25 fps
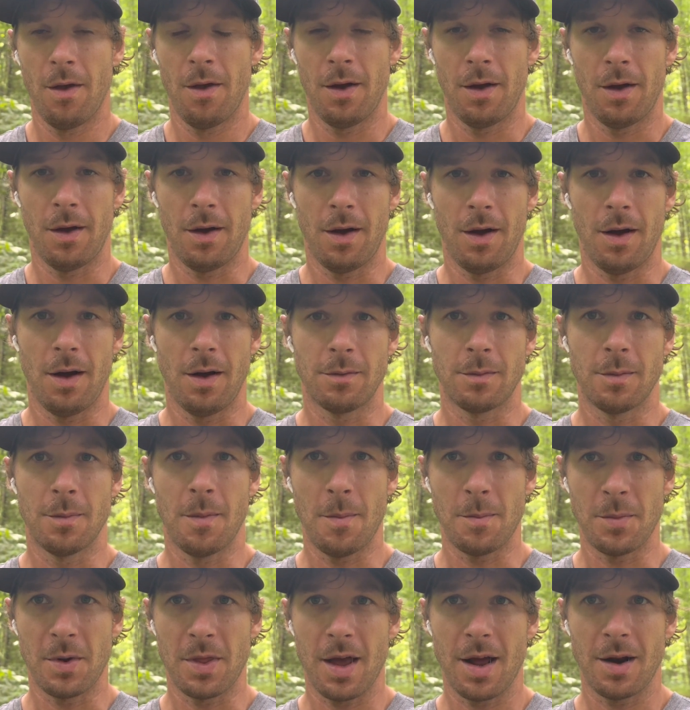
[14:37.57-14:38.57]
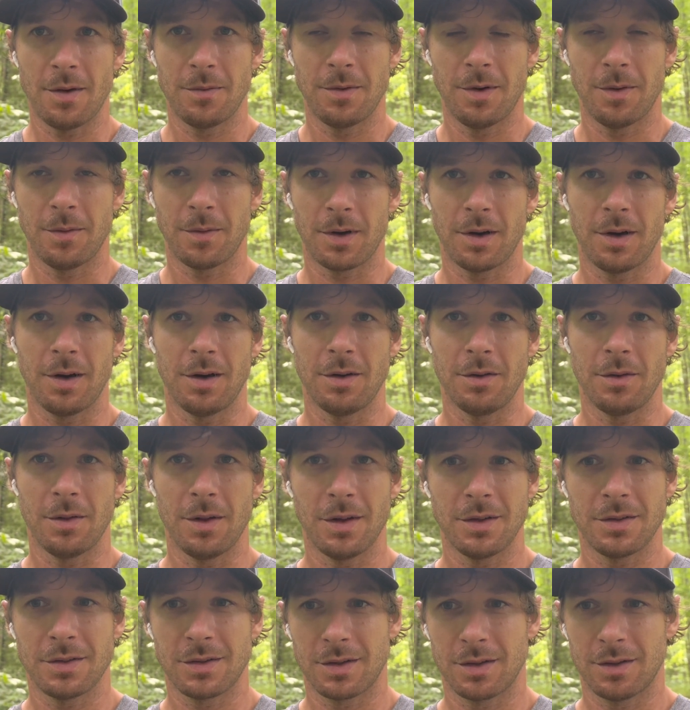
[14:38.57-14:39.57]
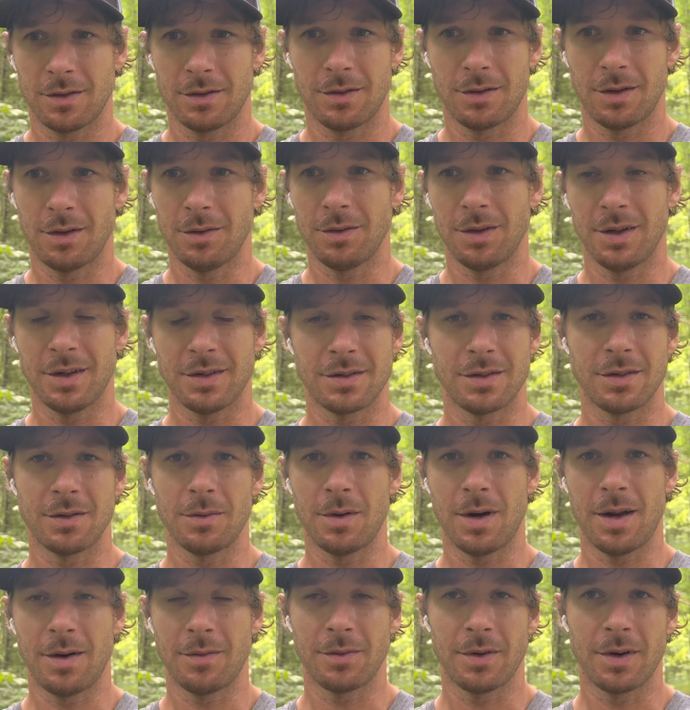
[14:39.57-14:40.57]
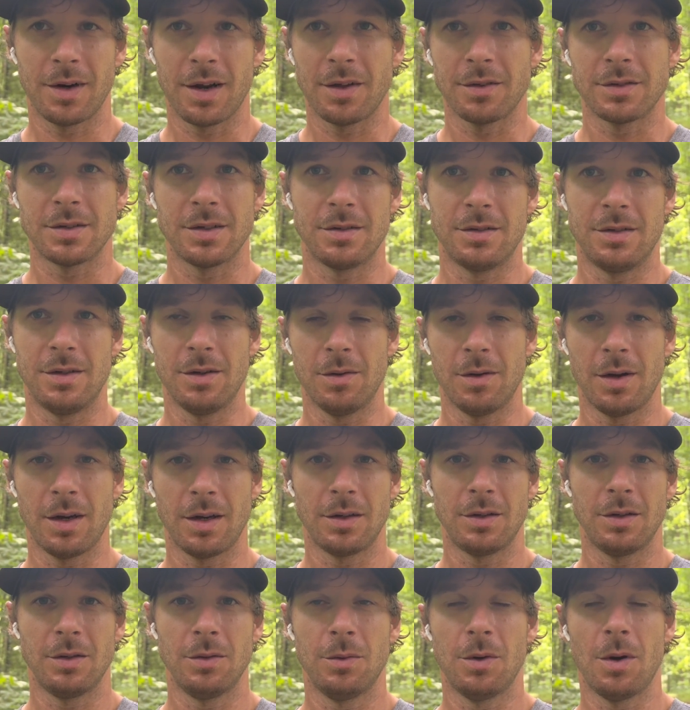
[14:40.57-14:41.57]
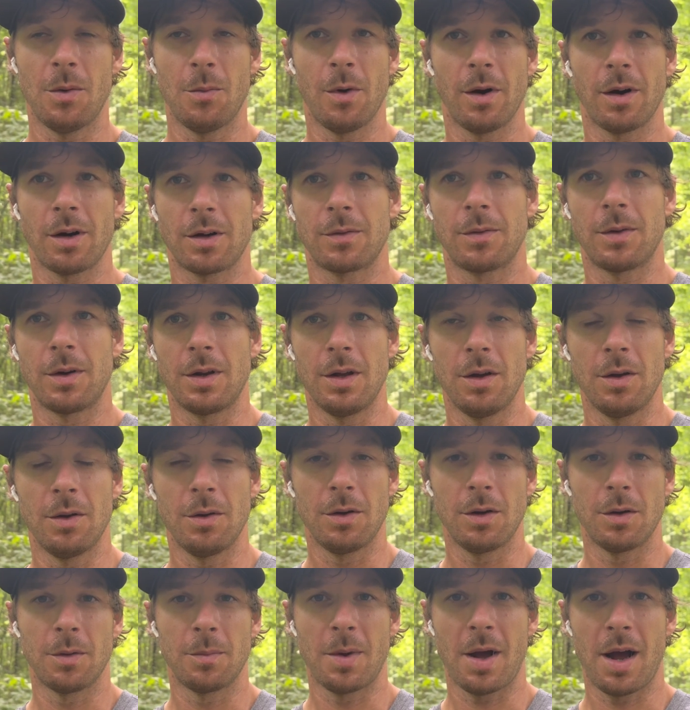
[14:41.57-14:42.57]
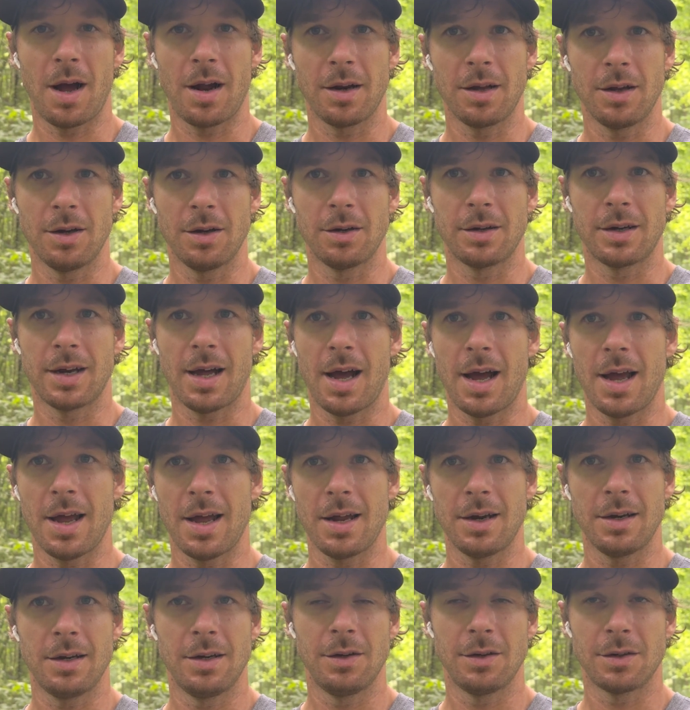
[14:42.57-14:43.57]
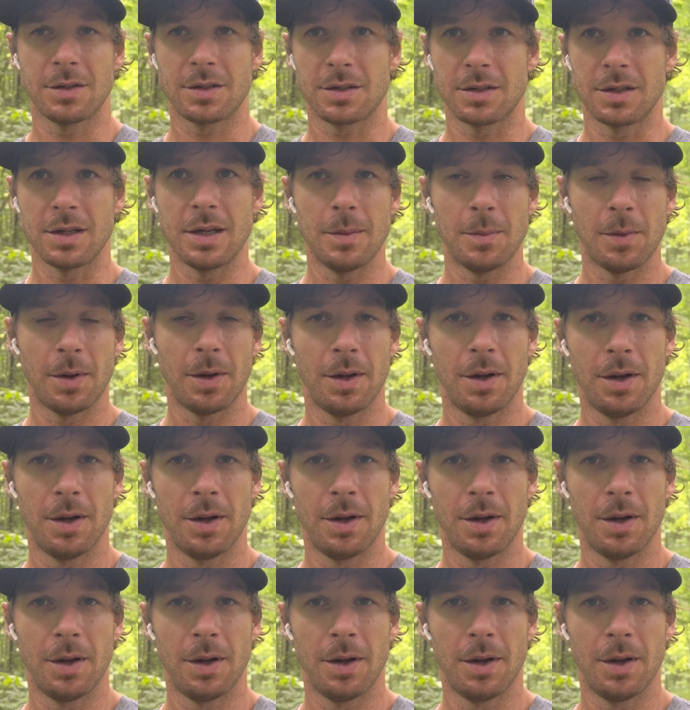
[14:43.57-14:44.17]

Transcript: Remember that if you're ever going to do this. Don't listen to what everyone else is doing. Do what works for you, your body, your diet, your sleep.